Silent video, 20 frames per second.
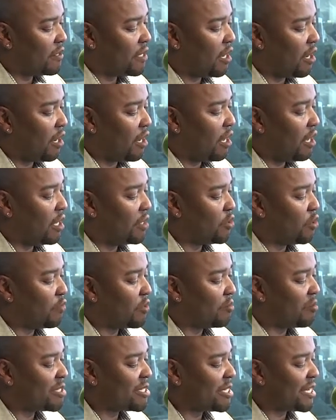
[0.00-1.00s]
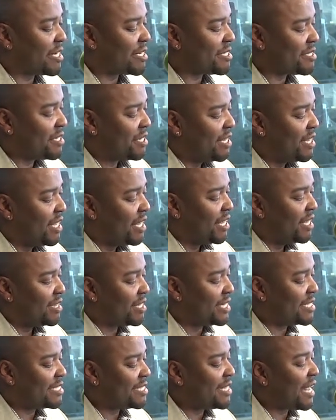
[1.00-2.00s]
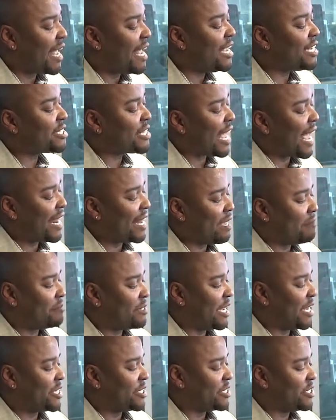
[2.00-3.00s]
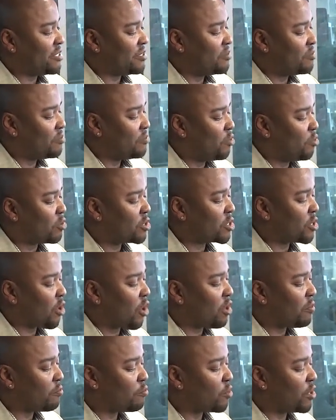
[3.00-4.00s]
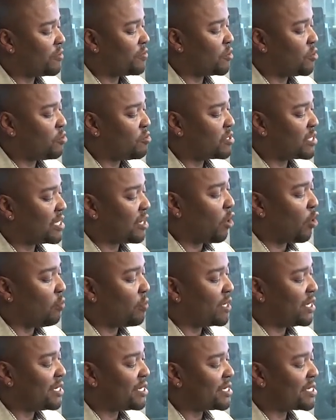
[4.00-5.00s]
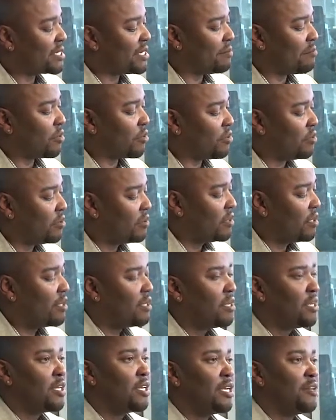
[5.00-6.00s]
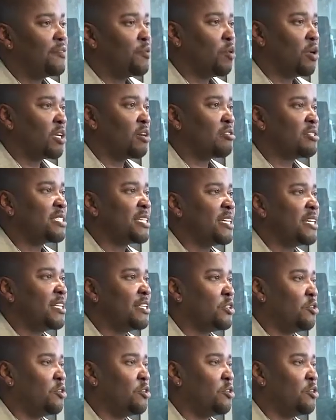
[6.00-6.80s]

On uh, November 6th, the stage adaptation will start previews and open in December. If you want to go see it,